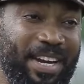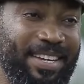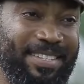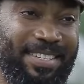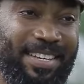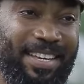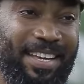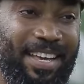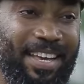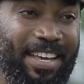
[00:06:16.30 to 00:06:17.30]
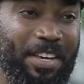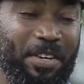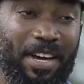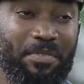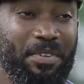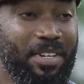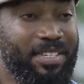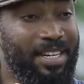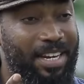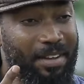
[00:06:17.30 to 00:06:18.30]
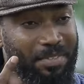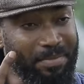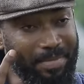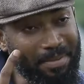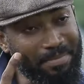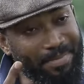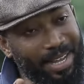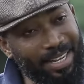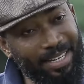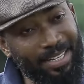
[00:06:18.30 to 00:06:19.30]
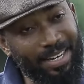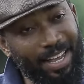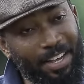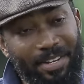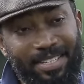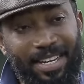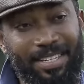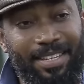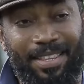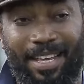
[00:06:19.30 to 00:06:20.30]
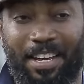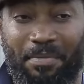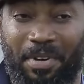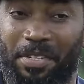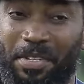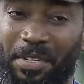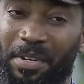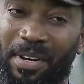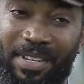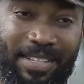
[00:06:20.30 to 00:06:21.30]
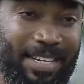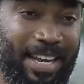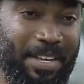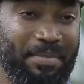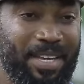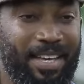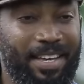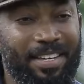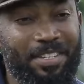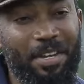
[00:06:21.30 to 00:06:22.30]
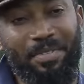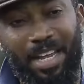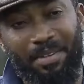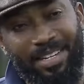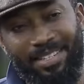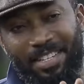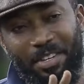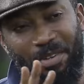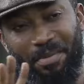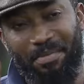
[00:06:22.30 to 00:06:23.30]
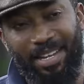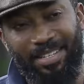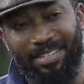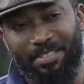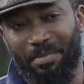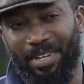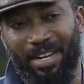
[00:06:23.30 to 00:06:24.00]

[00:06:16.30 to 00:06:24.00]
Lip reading: rest. You have not left my mind. I constantly think about you all the time. Sometimes I see you in my dream